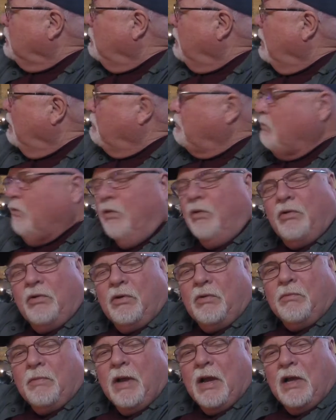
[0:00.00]
about
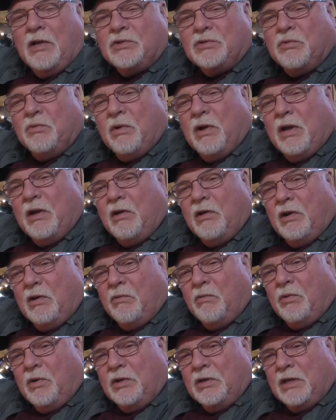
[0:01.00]
400 miles away on
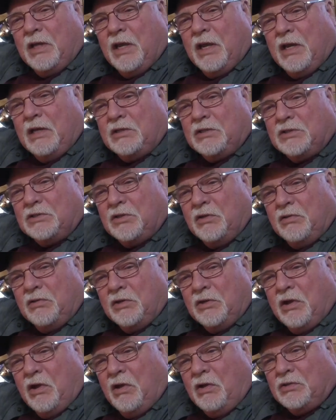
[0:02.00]
it one day just on the
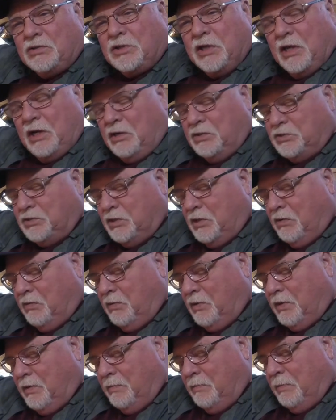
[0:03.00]
call channel,
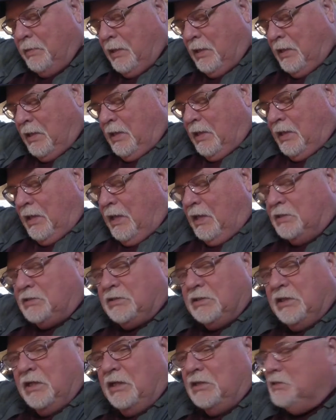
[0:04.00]
so it's